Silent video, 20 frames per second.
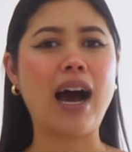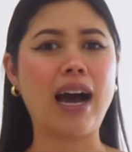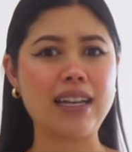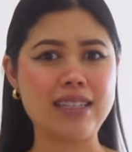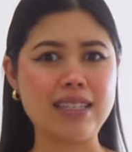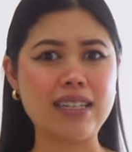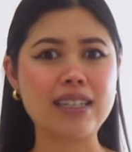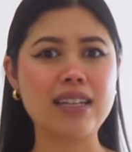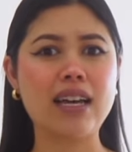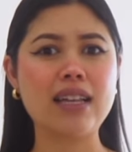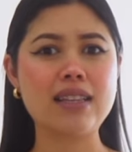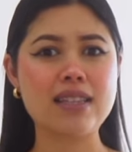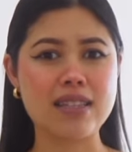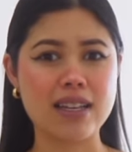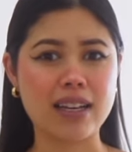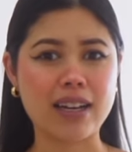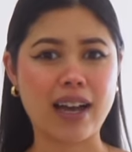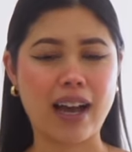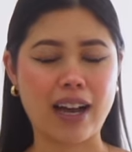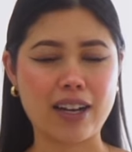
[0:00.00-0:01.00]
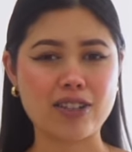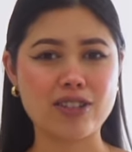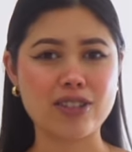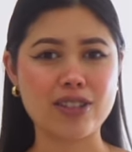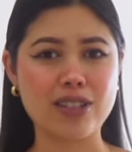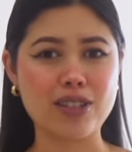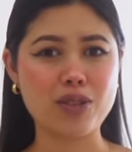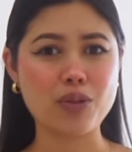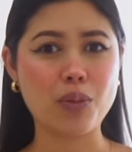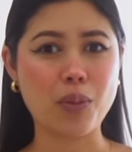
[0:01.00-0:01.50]
I did get sick
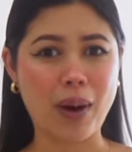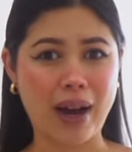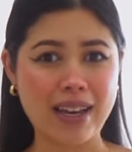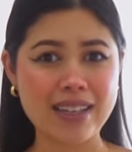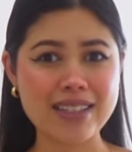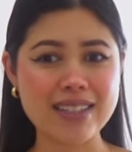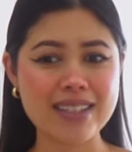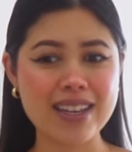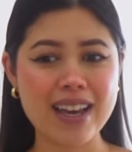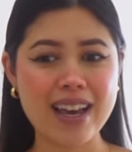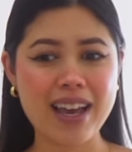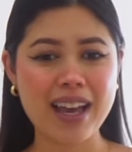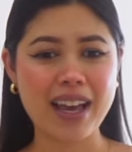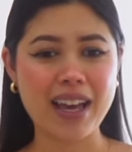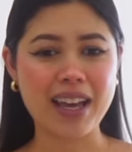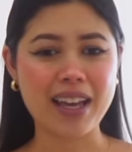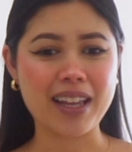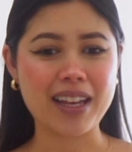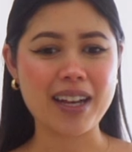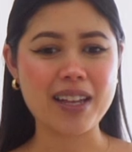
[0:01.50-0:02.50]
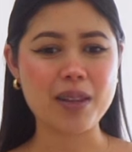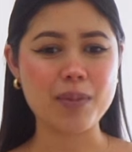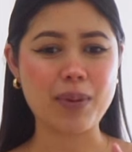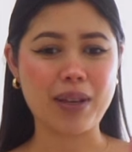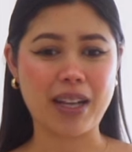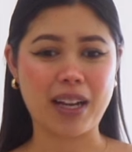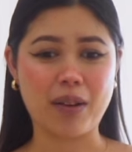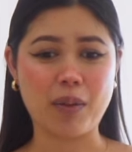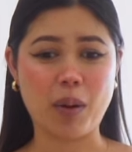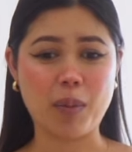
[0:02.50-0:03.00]
actually twice in the
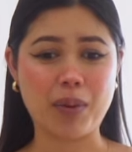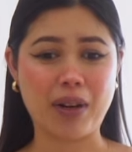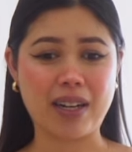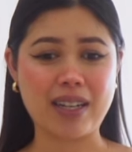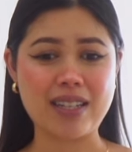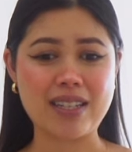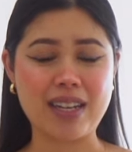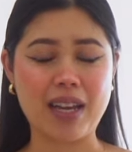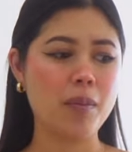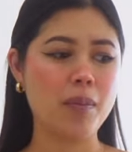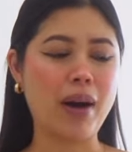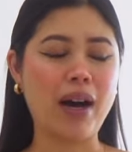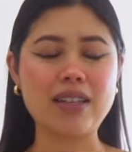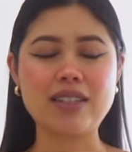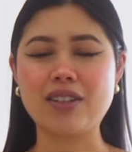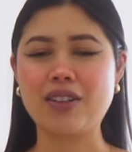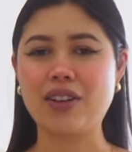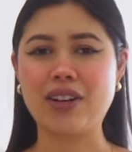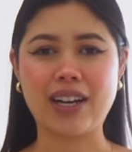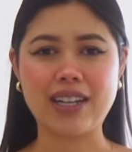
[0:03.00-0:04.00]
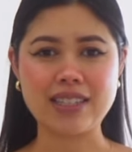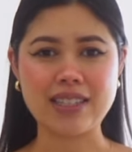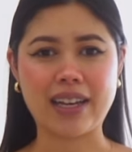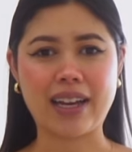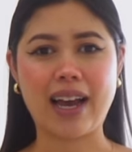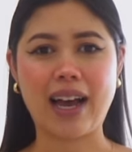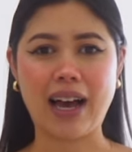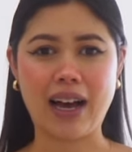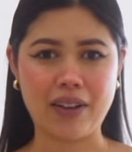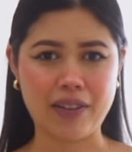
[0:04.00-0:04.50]
beginning of my pregnancy, but I'll tell you guys like
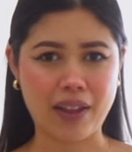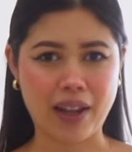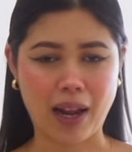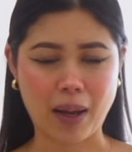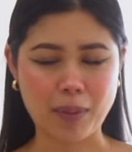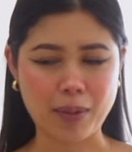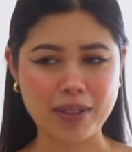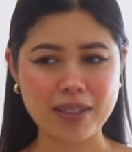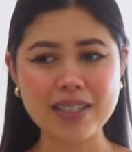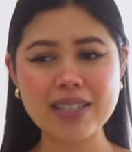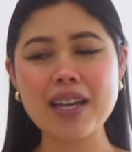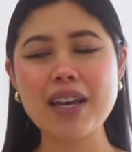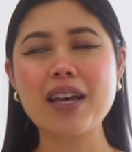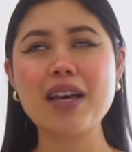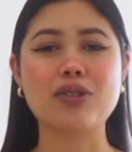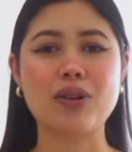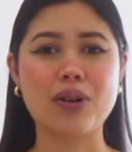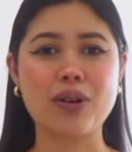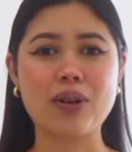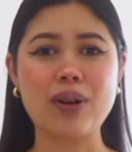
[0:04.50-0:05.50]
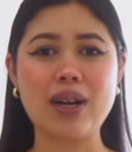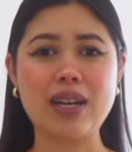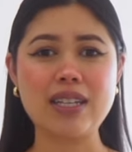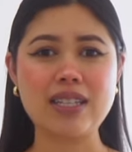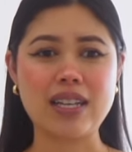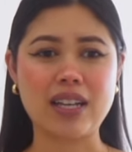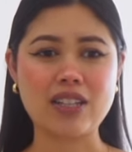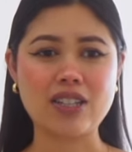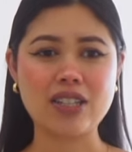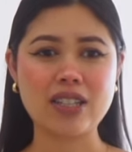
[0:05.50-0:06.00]
how that happened. So
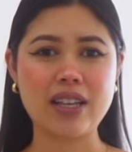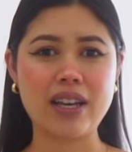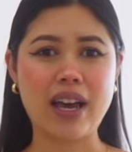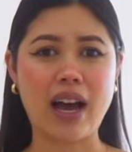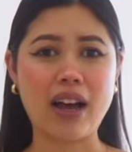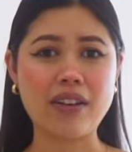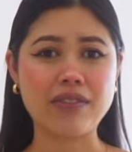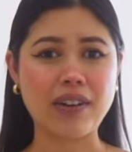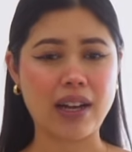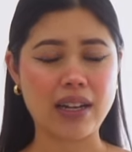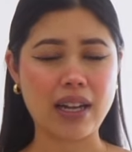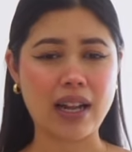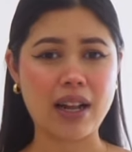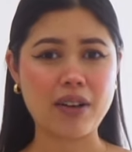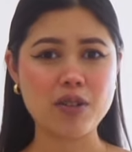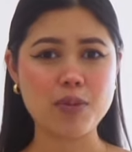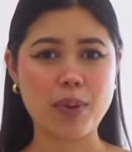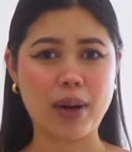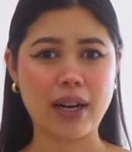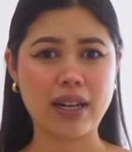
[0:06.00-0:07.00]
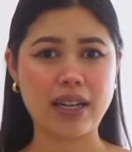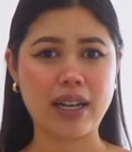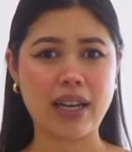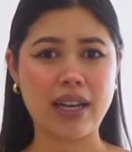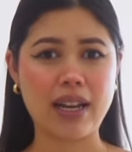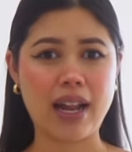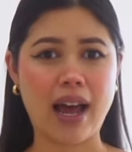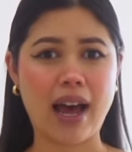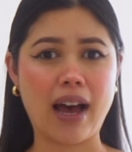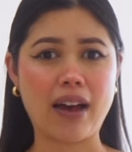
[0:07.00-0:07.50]
essentially I found out I was
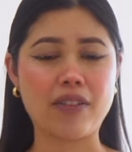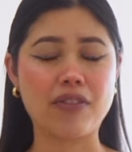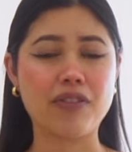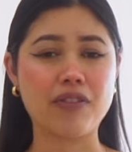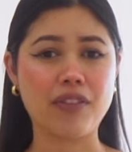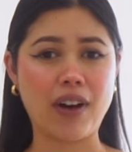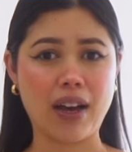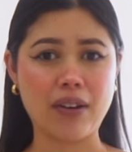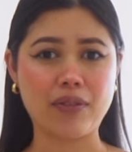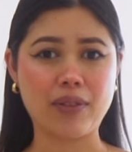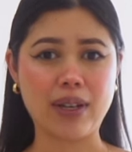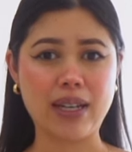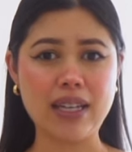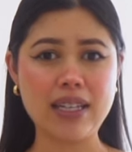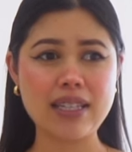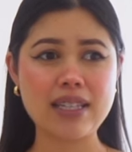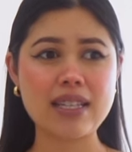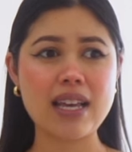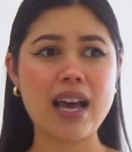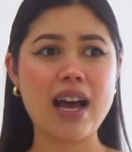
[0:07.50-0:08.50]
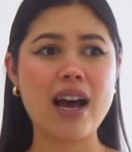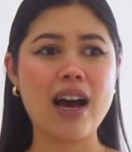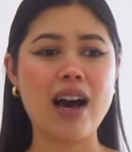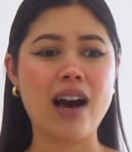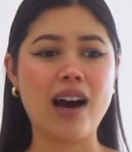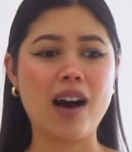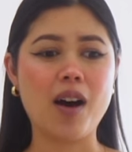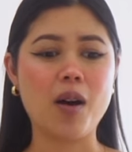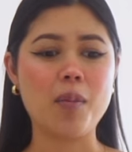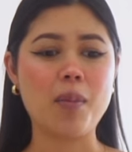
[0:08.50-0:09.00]
pregnant at five weeks.
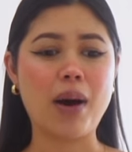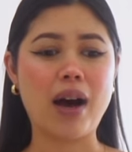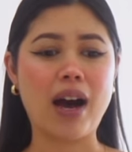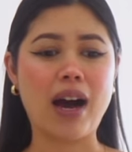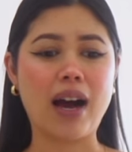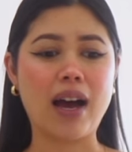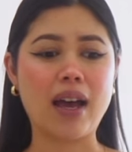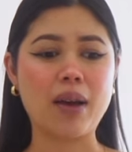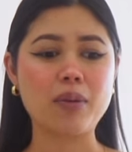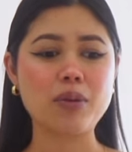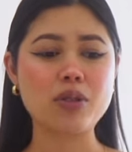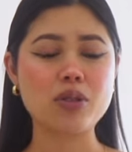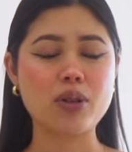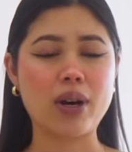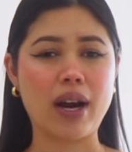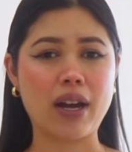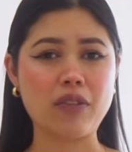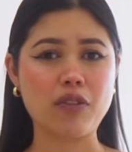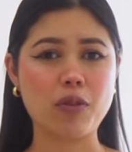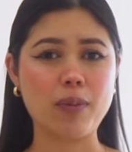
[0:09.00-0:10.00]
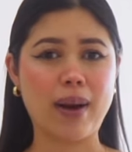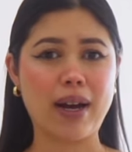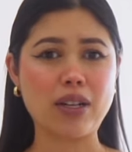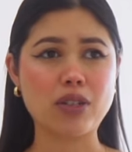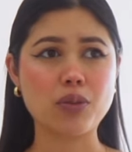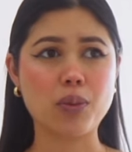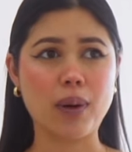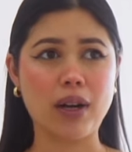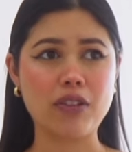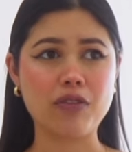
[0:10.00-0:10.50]
Um, I was trying for about
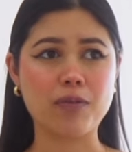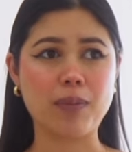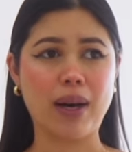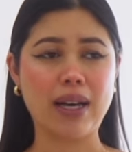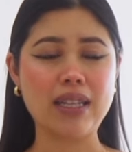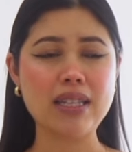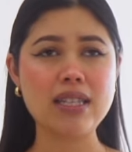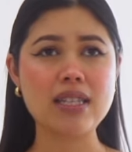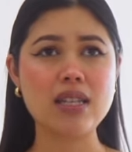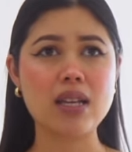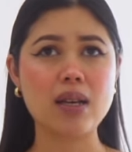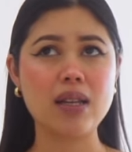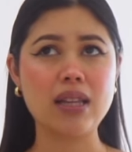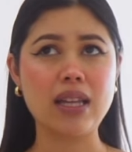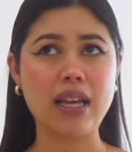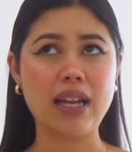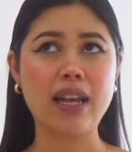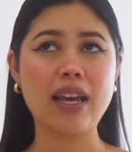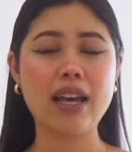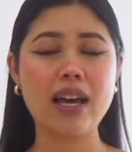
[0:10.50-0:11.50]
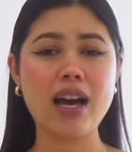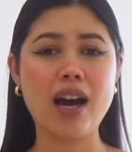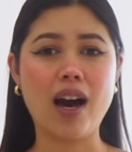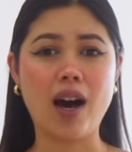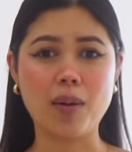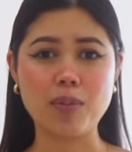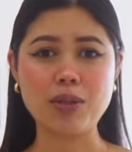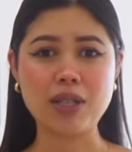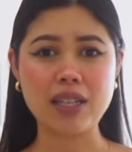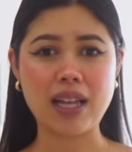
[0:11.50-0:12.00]
12 months. Leading
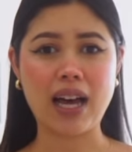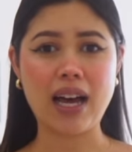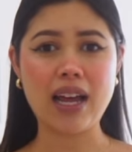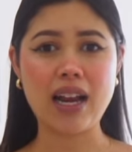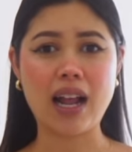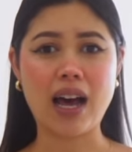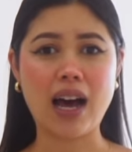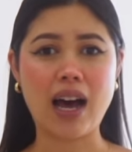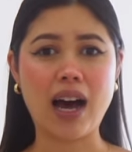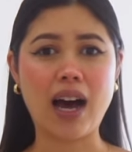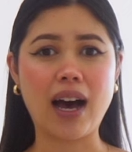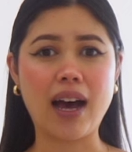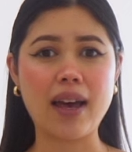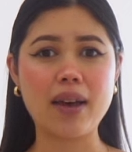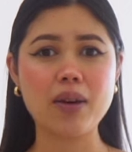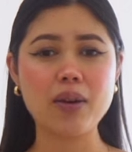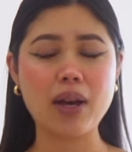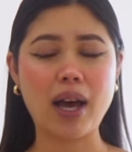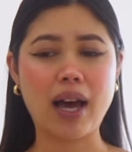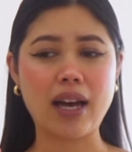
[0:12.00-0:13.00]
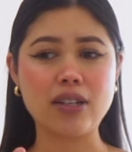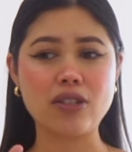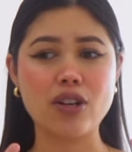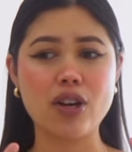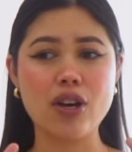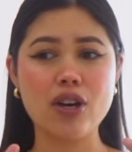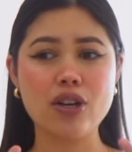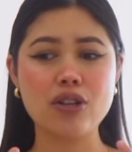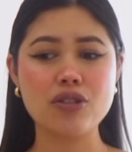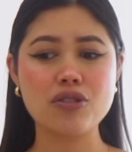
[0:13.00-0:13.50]
up to that, I had
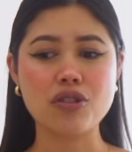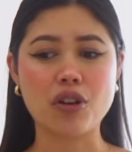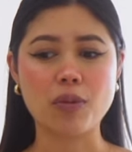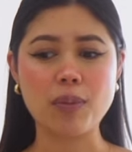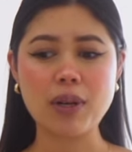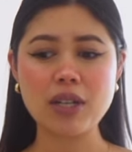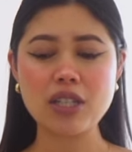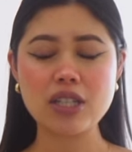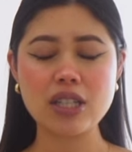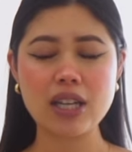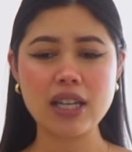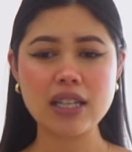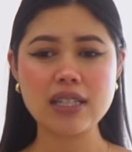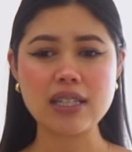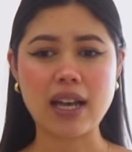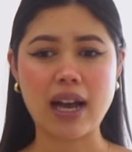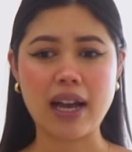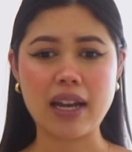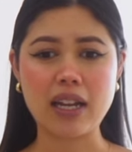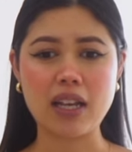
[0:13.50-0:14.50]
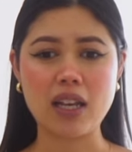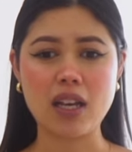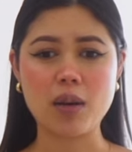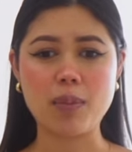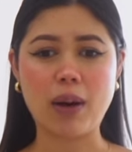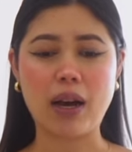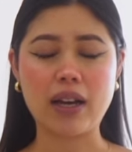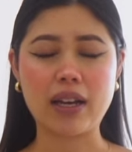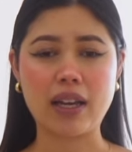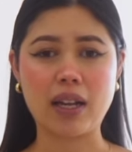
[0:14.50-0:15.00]
so much anxiety
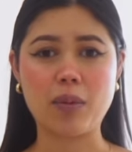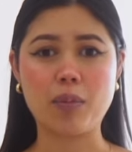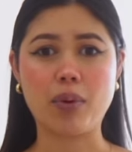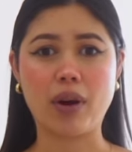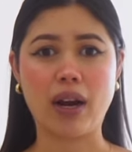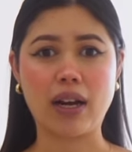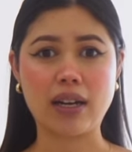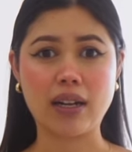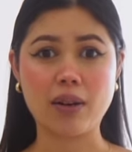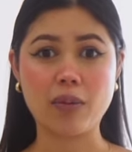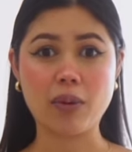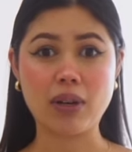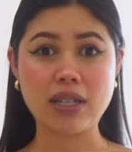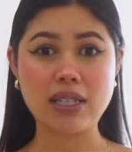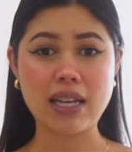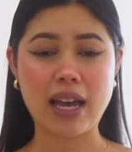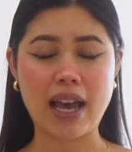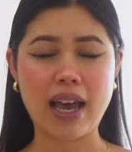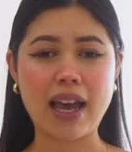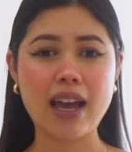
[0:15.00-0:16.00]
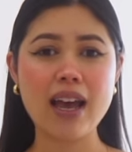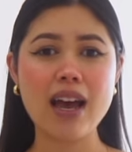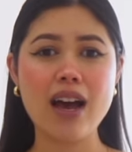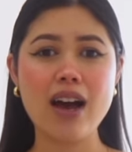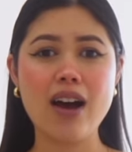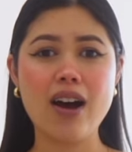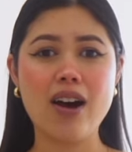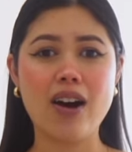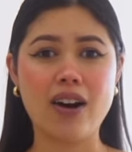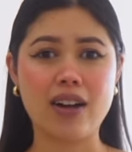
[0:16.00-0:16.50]
about getting pregnant one day
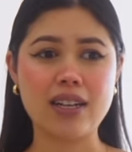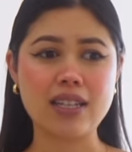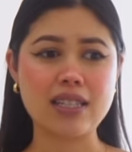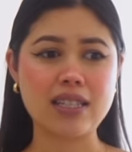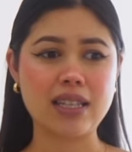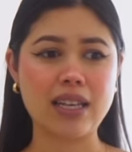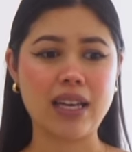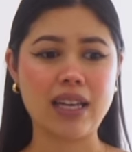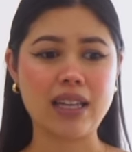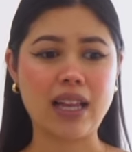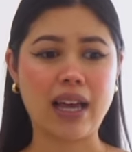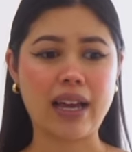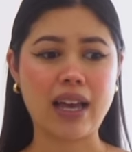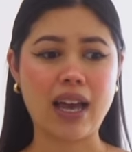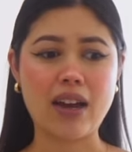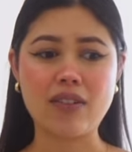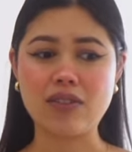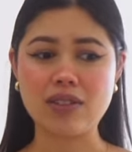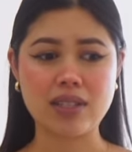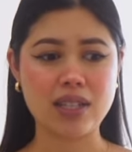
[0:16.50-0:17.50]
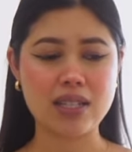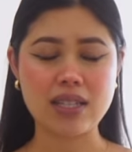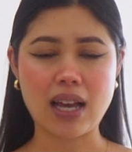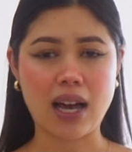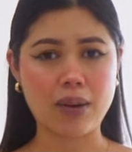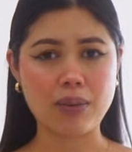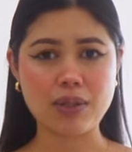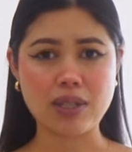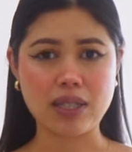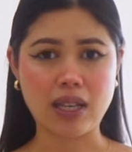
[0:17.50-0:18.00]
honestly, like ever since
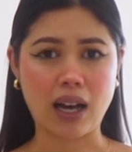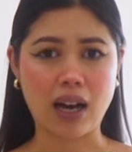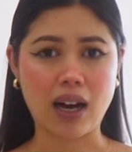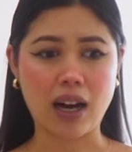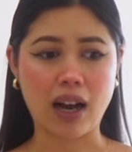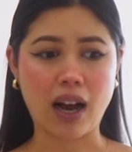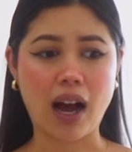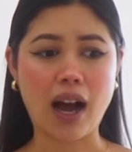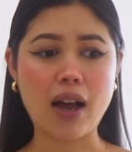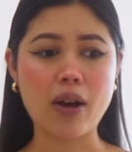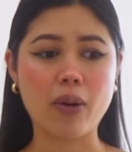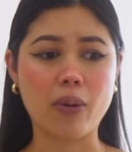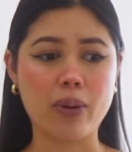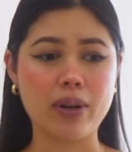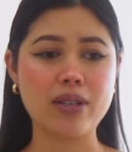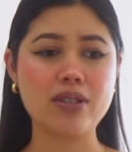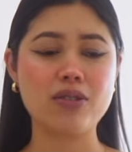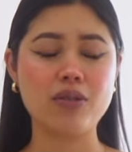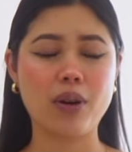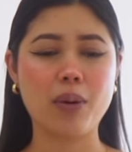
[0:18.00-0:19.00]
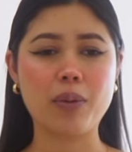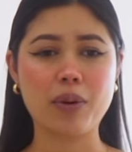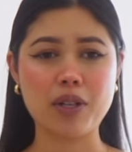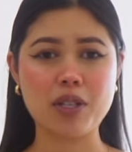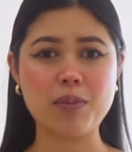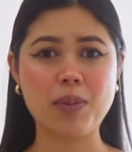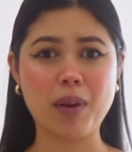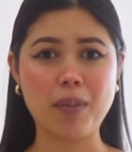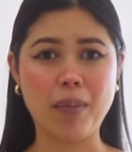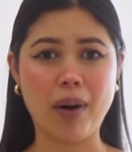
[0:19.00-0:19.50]
I was young, I always knew I wanted
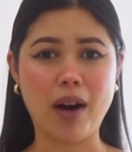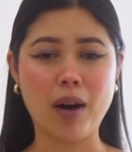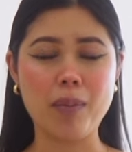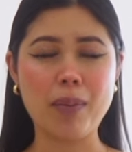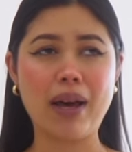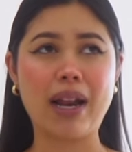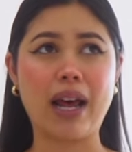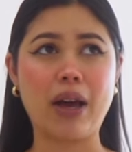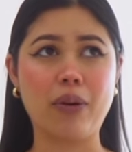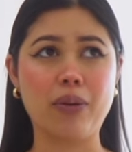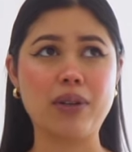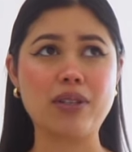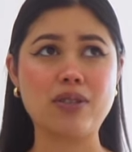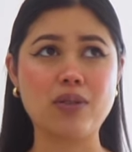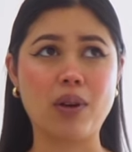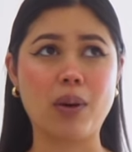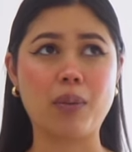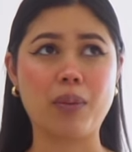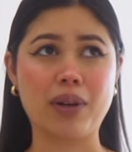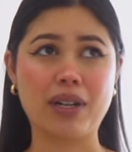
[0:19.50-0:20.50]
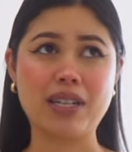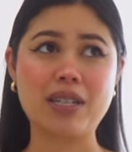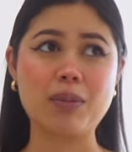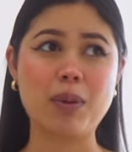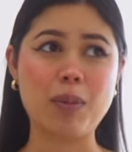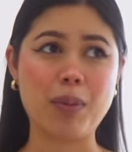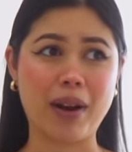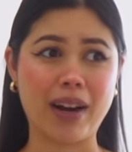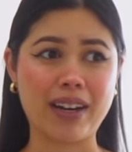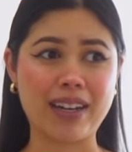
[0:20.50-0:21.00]
to be a mom and I always knew I wanted to
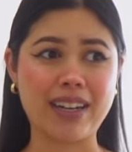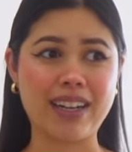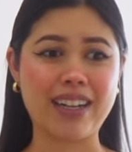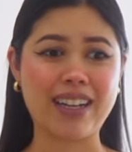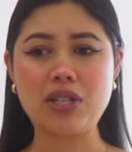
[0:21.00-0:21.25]
be pregnant.